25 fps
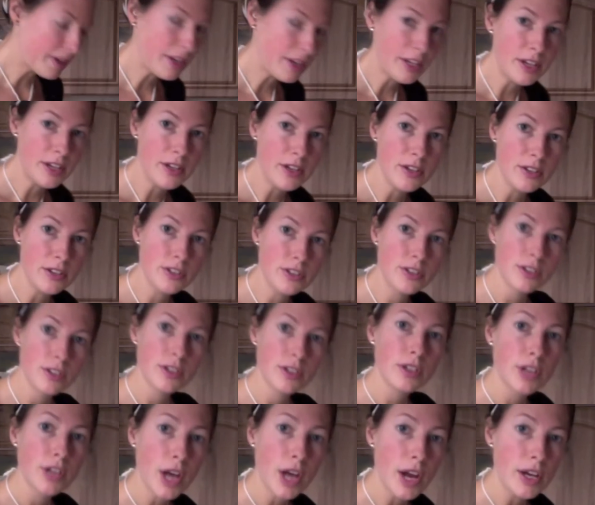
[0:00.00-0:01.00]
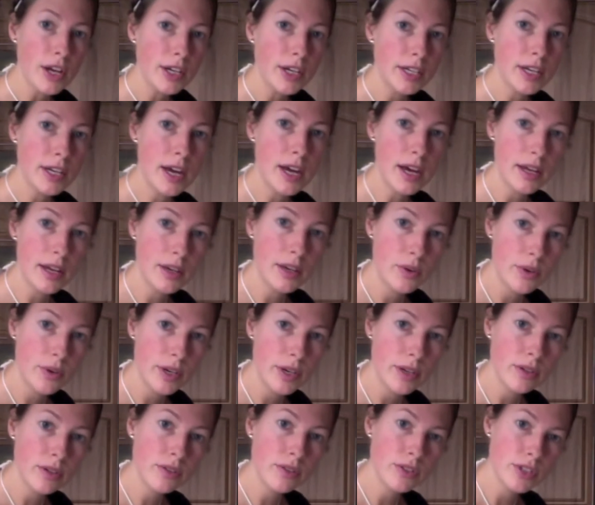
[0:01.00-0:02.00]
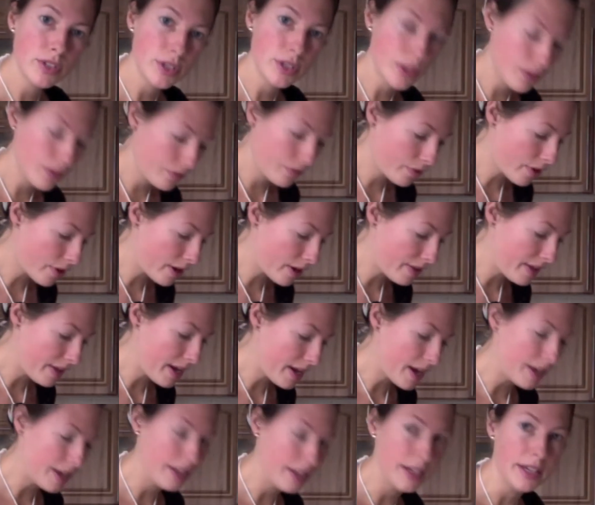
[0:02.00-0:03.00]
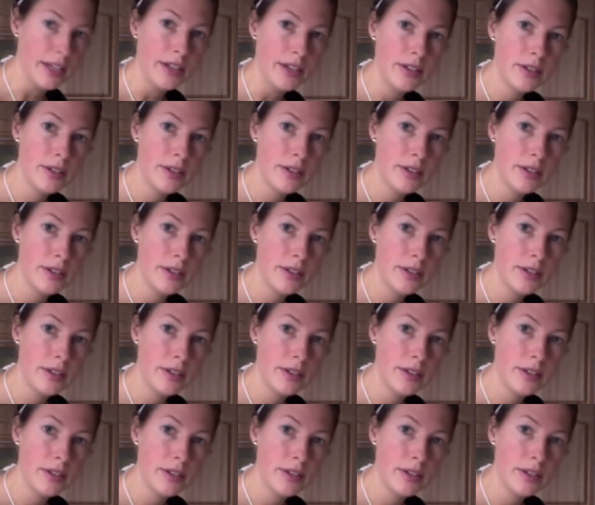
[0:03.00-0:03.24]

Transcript: to use coconut oil to fry the onion,